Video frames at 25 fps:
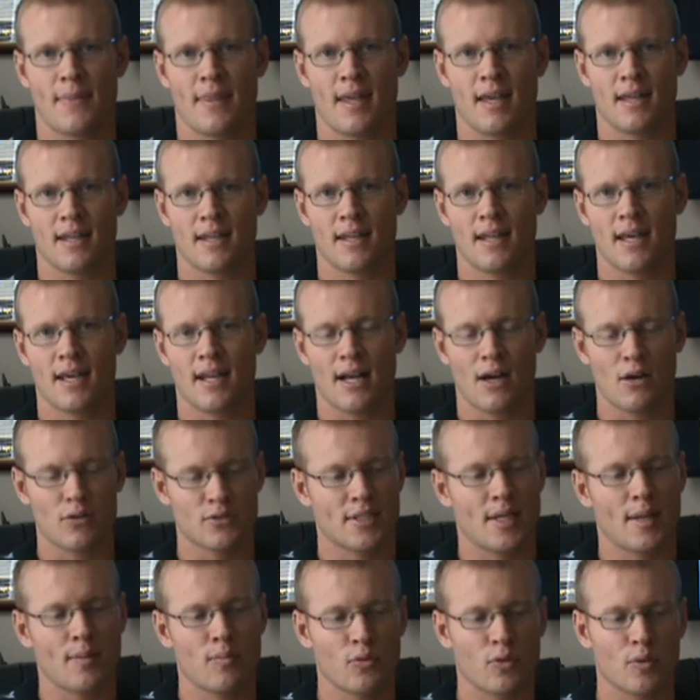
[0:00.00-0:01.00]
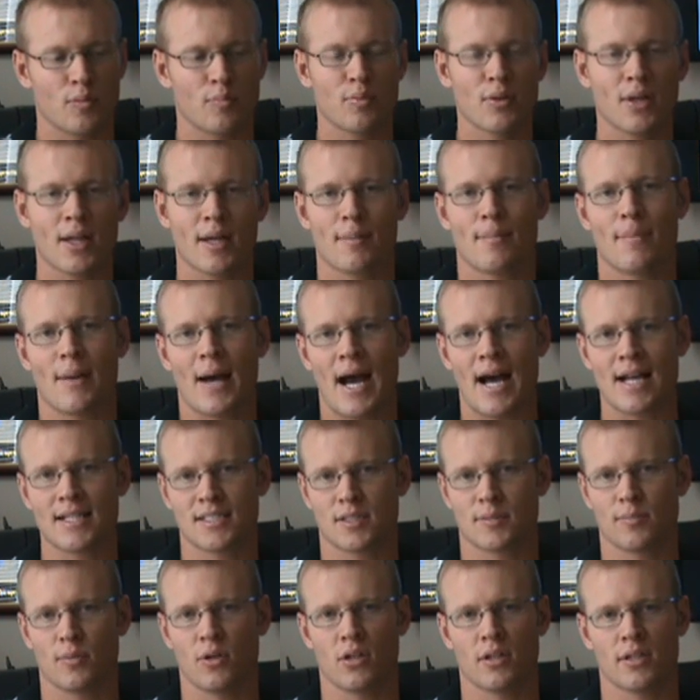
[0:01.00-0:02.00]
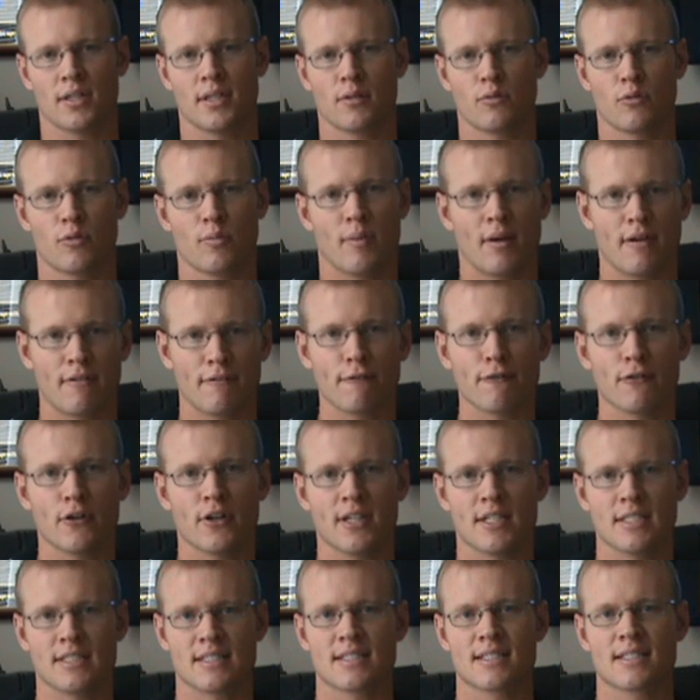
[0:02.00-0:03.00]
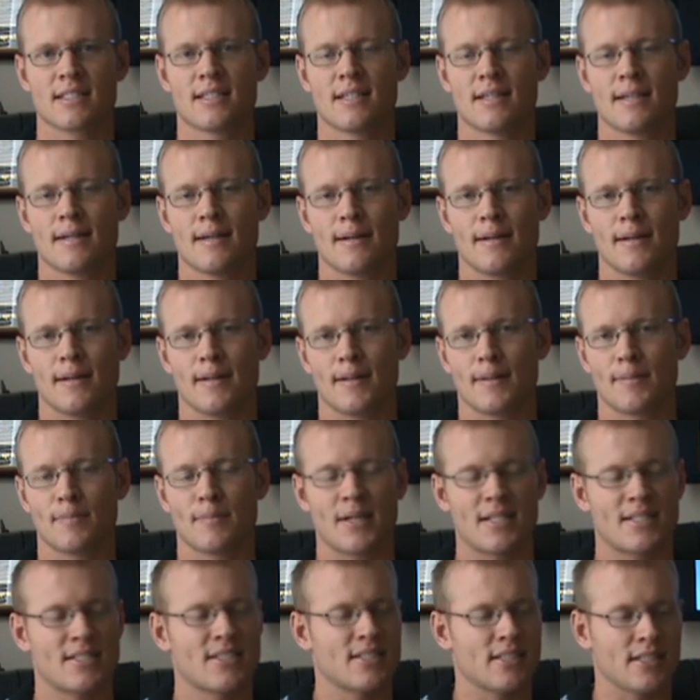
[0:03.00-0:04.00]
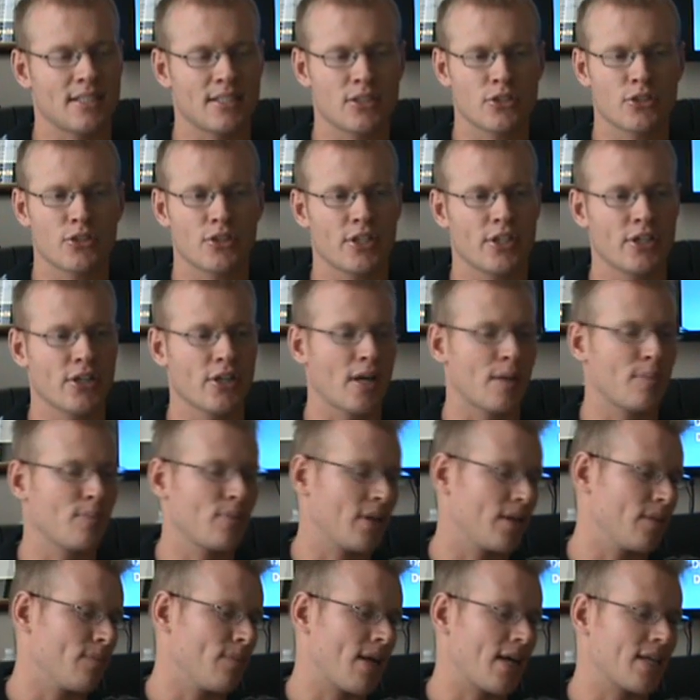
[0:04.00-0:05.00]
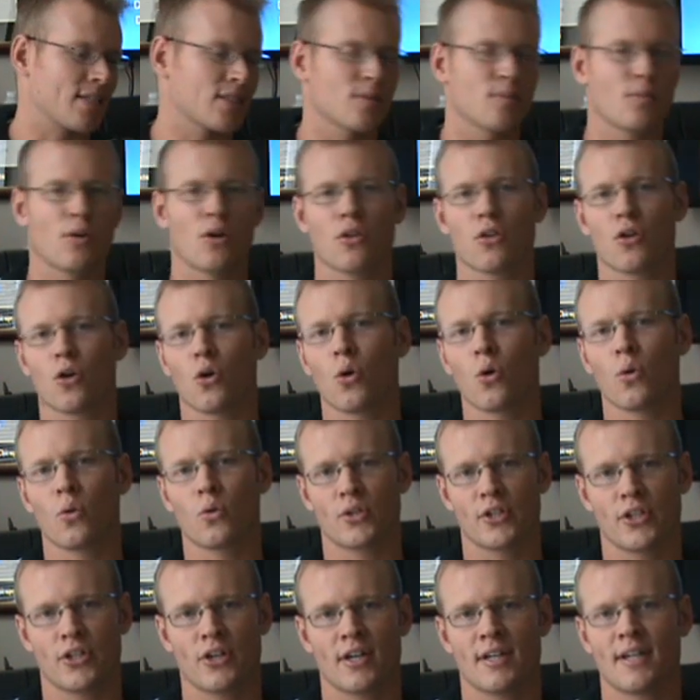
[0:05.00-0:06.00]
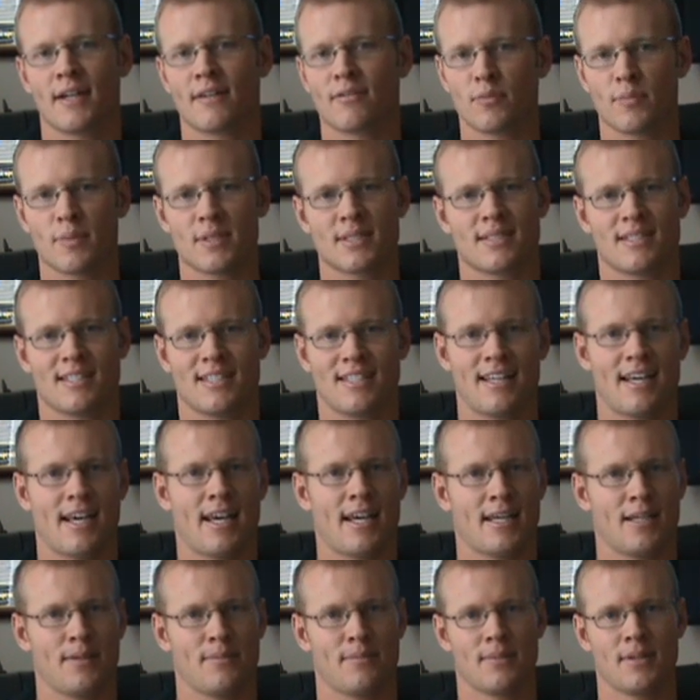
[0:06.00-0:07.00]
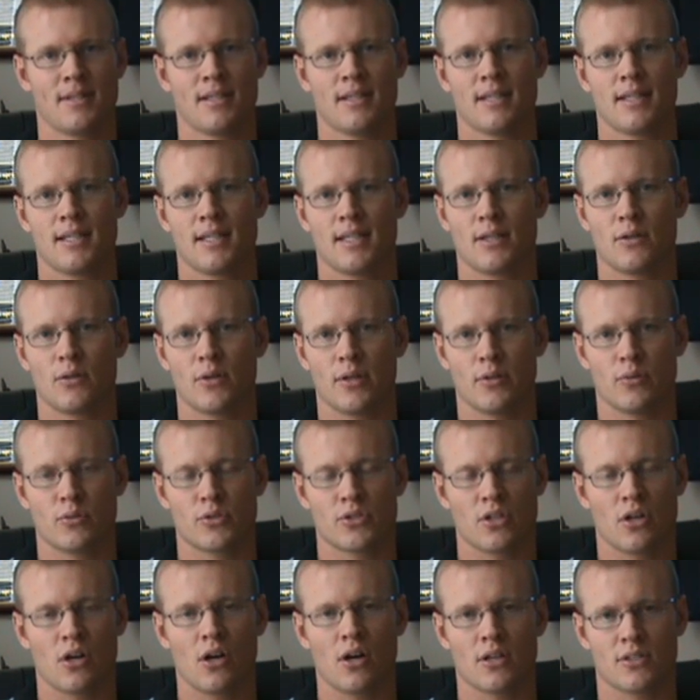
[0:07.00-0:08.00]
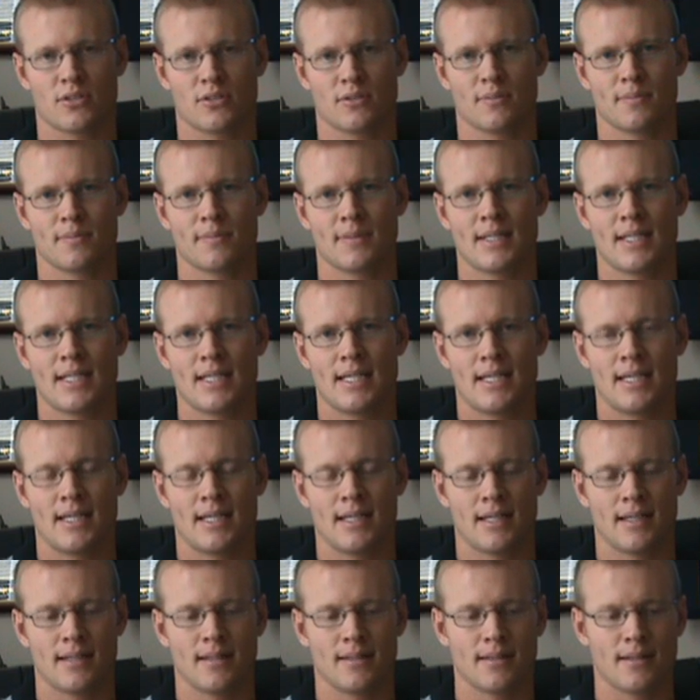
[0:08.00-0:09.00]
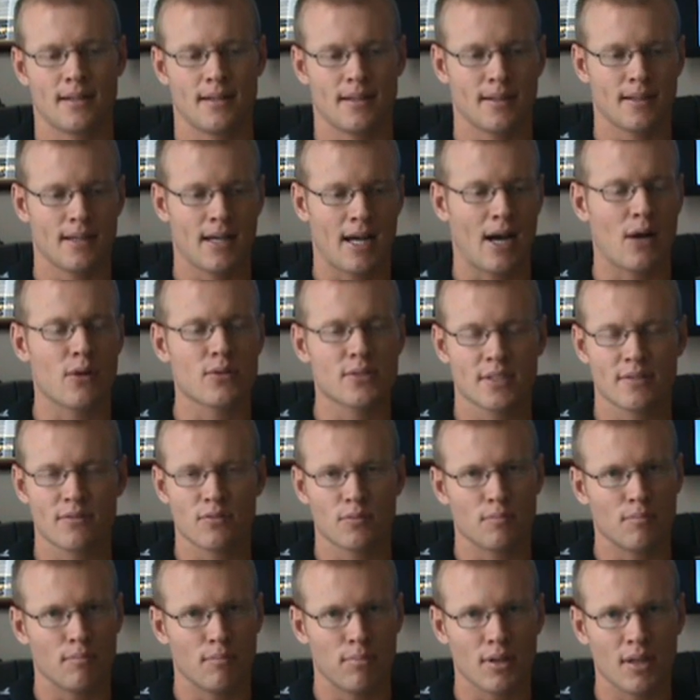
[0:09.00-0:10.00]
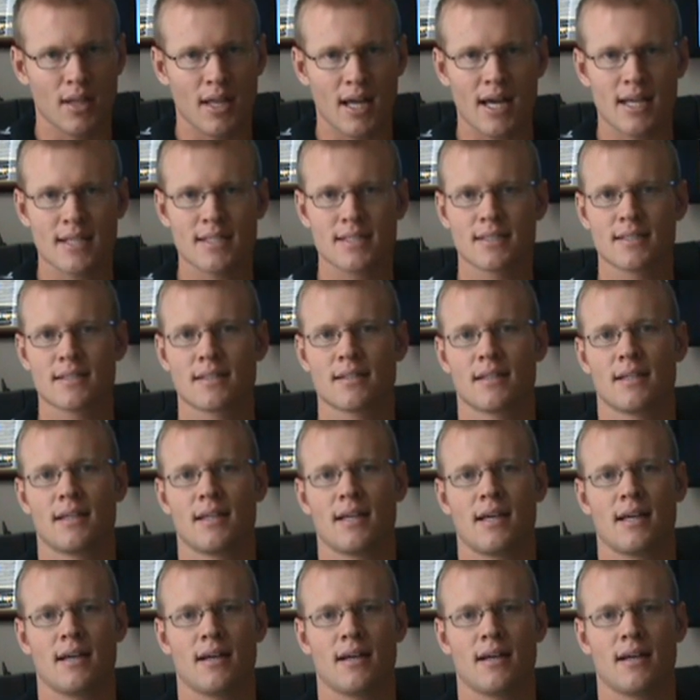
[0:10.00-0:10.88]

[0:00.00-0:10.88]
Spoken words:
and I was able to play basketball again with my friends. My senior year, I played basketball the whole year. I never missed a game. It was awesome. And I was even blessed